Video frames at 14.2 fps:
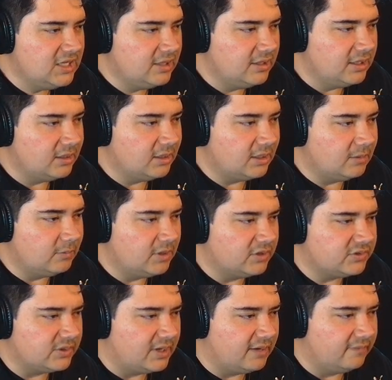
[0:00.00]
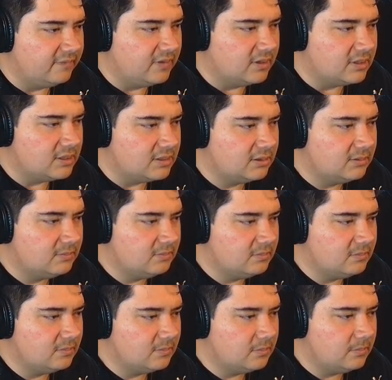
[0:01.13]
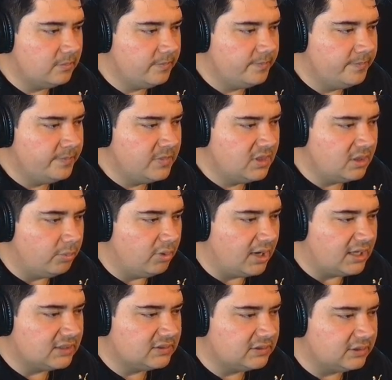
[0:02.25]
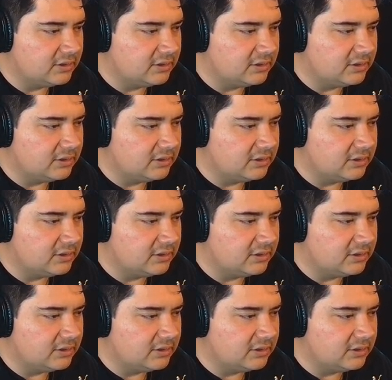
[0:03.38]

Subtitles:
And then we also have the brass